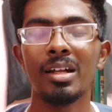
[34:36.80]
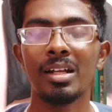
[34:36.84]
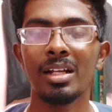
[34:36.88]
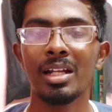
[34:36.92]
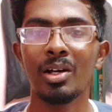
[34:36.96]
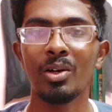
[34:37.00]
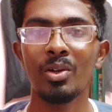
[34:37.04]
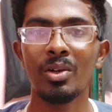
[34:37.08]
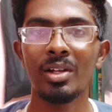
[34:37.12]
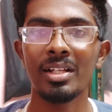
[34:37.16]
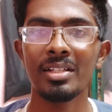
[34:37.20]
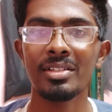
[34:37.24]

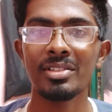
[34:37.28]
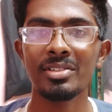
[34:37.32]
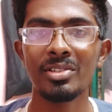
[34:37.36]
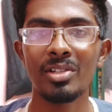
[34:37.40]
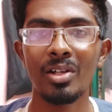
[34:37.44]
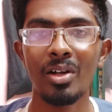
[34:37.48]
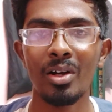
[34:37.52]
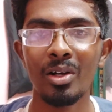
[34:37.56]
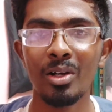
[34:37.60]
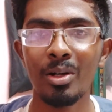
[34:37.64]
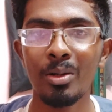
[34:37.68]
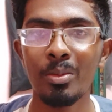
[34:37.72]
Now let's
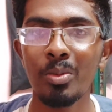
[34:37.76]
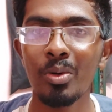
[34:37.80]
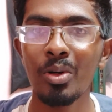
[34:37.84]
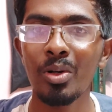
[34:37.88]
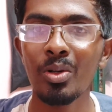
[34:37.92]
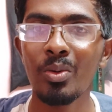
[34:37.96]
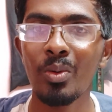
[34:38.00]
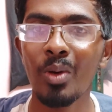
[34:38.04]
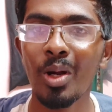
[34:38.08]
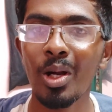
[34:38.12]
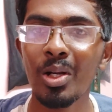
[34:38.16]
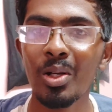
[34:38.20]
talk
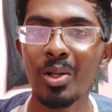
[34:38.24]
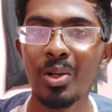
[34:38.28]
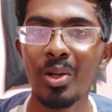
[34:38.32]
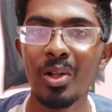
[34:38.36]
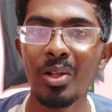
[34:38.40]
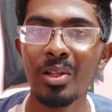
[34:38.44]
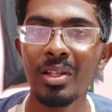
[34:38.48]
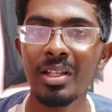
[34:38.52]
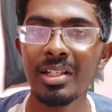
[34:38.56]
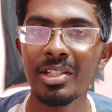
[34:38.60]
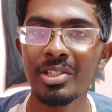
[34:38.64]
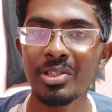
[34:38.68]
about what are
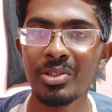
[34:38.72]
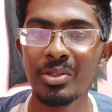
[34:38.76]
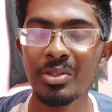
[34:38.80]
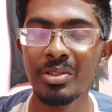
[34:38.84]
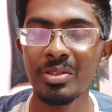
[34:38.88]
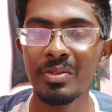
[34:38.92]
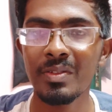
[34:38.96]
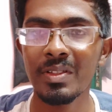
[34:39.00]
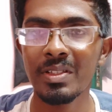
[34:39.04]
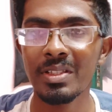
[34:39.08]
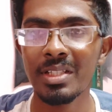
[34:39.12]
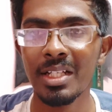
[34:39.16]
all the
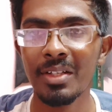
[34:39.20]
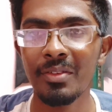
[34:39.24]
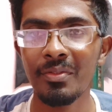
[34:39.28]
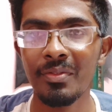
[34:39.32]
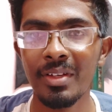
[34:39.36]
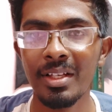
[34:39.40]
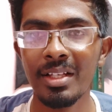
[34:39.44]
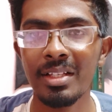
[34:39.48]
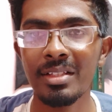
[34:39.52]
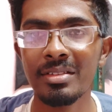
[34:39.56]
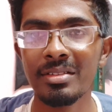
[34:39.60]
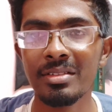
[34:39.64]
issues which I
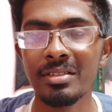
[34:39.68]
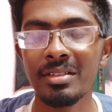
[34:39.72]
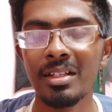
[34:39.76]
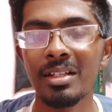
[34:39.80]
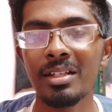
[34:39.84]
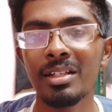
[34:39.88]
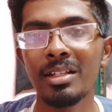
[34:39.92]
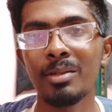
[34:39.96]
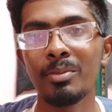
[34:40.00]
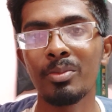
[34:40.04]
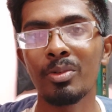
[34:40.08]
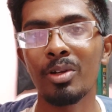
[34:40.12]
faced
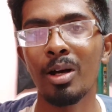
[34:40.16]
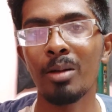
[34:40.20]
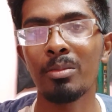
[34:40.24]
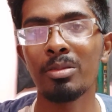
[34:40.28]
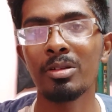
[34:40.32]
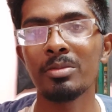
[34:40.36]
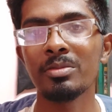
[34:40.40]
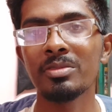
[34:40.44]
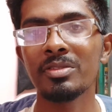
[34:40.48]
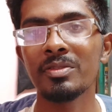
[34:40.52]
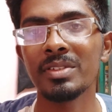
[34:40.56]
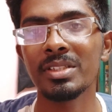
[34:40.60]
and the
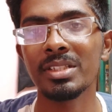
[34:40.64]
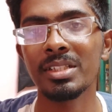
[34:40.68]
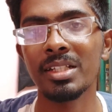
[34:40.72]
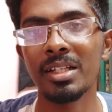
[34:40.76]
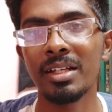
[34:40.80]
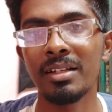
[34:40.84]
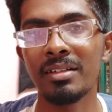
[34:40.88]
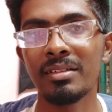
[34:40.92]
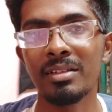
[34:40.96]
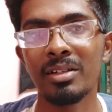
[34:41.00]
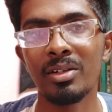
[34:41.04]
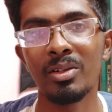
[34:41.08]
problems which I
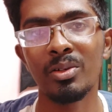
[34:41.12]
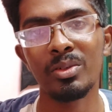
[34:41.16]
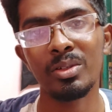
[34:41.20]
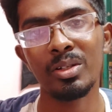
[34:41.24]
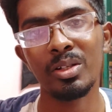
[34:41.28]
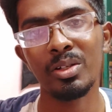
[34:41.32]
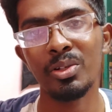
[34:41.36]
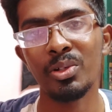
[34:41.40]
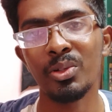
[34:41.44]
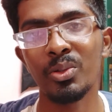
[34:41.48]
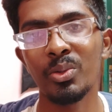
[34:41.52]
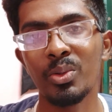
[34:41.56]

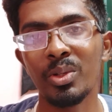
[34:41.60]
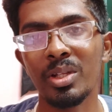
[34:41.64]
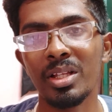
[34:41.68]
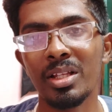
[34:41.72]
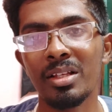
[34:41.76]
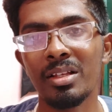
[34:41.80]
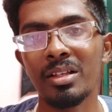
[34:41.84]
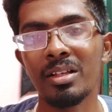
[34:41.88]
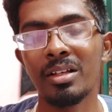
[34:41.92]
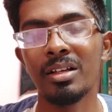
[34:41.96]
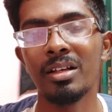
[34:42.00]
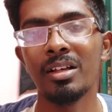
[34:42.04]
encountered
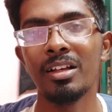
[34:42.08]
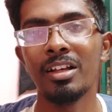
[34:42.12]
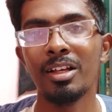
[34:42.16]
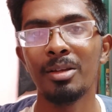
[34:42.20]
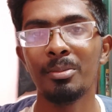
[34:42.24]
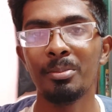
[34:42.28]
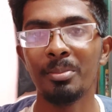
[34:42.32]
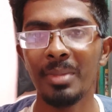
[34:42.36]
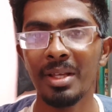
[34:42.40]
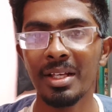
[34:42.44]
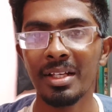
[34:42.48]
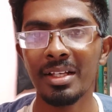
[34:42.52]
during
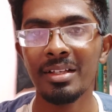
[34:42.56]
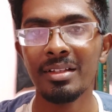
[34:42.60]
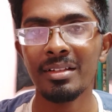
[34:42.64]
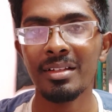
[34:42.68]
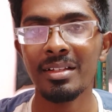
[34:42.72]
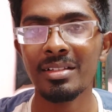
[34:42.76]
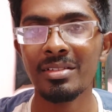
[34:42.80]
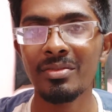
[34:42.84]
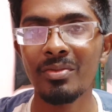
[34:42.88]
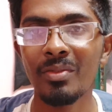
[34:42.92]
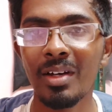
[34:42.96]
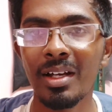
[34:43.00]
making
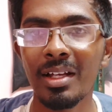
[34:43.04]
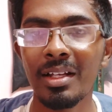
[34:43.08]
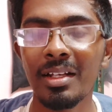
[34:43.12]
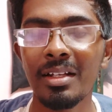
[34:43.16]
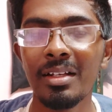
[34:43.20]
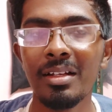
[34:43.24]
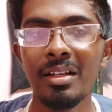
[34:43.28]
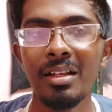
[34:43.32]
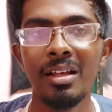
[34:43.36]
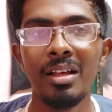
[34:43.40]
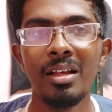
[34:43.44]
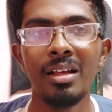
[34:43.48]
this
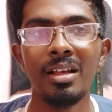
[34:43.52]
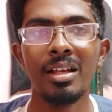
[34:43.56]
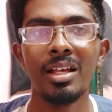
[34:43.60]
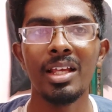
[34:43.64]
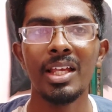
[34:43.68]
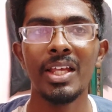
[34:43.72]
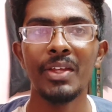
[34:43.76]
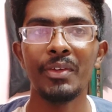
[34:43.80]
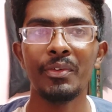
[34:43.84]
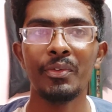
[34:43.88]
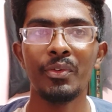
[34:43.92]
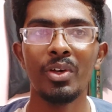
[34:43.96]
violin.
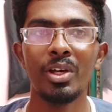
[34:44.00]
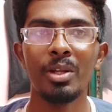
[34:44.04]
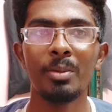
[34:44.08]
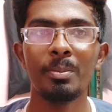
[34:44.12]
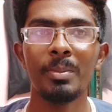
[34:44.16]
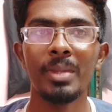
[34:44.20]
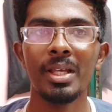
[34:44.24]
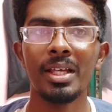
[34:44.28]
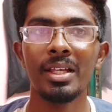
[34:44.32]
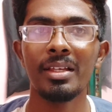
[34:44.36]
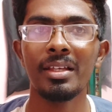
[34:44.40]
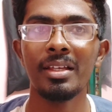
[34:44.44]
If you are
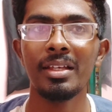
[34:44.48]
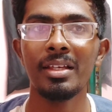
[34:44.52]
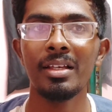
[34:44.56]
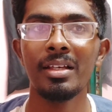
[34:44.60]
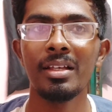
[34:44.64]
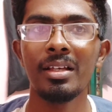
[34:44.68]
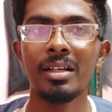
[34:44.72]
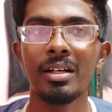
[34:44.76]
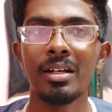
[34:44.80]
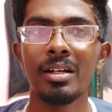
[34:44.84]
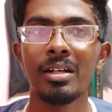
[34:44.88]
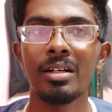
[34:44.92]

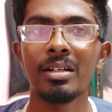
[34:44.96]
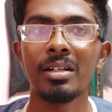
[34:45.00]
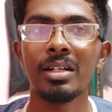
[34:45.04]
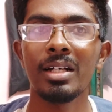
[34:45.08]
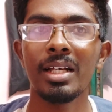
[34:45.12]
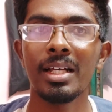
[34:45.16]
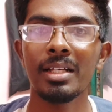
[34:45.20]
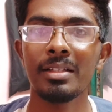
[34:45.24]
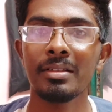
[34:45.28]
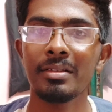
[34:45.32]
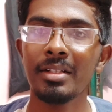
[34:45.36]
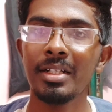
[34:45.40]
making a
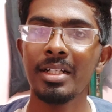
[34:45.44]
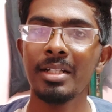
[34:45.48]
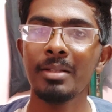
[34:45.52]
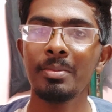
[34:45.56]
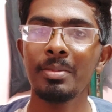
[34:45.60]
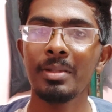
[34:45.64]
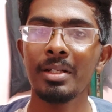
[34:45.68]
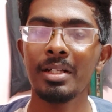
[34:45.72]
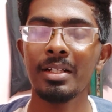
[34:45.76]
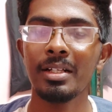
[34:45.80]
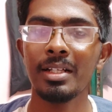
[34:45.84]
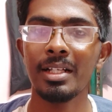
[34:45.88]
3D
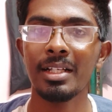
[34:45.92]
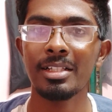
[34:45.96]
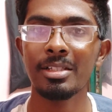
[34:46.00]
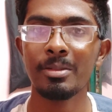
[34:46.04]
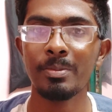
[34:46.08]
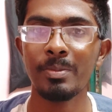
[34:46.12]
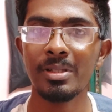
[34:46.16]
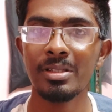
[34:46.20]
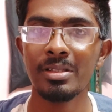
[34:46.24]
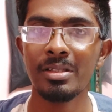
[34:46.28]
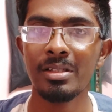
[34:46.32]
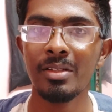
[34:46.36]
print,
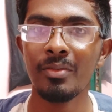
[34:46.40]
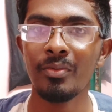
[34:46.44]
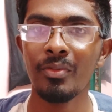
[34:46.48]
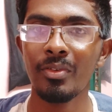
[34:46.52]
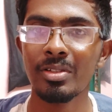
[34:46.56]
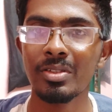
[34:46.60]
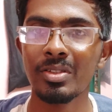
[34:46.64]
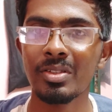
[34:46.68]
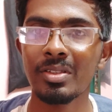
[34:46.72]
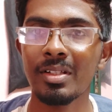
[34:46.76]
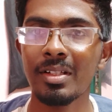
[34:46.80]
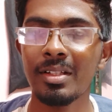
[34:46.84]
especially
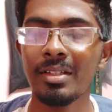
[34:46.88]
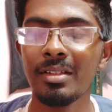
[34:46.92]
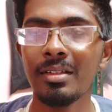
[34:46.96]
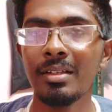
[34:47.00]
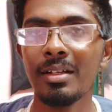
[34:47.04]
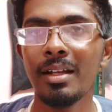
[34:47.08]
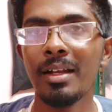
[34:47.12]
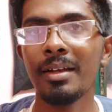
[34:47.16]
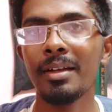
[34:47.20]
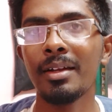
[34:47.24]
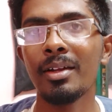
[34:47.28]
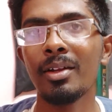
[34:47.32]
for strength
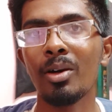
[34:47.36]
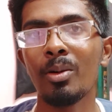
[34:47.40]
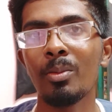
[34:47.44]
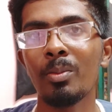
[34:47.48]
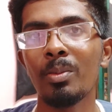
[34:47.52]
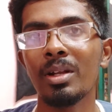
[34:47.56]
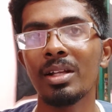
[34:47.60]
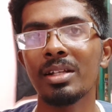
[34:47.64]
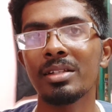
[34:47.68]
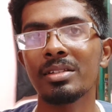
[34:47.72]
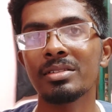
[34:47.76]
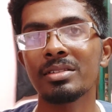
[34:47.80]
related
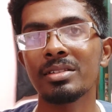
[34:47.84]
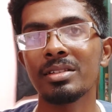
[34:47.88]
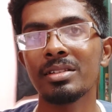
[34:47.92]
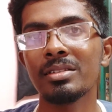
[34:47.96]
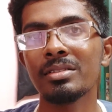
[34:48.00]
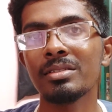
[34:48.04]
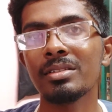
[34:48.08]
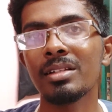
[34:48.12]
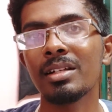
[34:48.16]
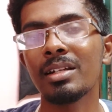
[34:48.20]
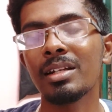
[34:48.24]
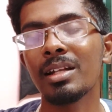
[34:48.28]

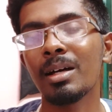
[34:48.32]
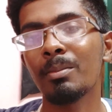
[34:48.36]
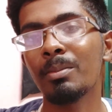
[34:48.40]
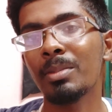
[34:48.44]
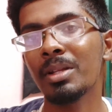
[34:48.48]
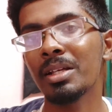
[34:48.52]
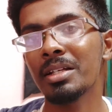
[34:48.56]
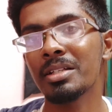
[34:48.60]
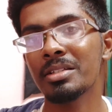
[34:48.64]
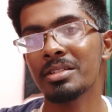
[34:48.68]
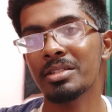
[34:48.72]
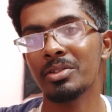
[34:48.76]
operations and
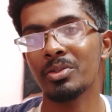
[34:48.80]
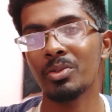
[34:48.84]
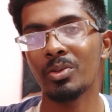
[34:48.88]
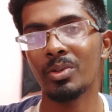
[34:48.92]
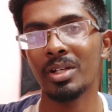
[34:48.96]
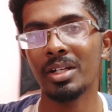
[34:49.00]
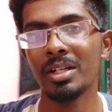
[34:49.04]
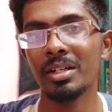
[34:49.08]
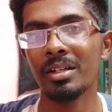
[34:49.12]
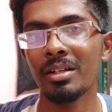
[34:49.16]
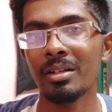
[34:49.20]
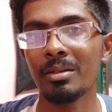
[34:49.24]
application
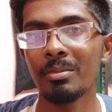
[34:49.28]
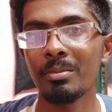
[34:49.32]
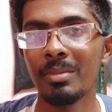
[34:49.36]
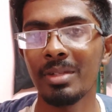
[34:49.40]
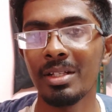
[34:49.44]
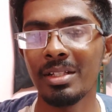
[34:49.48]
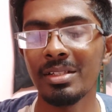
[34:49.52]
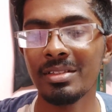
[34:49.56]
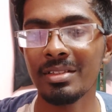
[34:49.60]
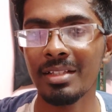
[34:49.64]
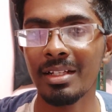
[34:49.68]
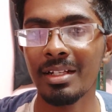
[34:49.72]
oriented
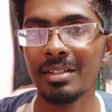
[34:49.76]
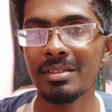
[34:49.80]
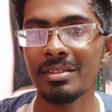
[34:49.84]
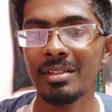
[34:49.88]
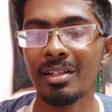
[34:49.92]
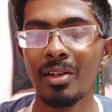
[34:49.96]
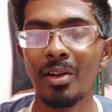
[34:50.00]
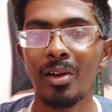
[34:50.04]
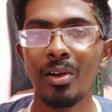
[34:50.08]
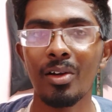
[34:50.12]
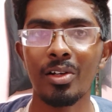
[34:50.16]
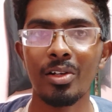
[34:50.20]
means, there is a
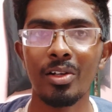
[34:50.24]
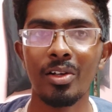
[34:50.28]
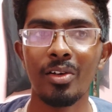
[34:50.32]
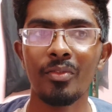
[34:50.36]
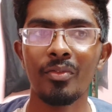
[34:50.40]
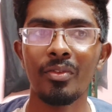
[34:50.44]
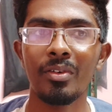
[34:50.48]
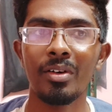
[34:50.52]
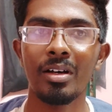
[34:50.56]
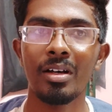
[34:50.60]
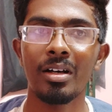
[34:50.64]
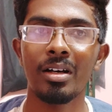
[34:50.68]
lot of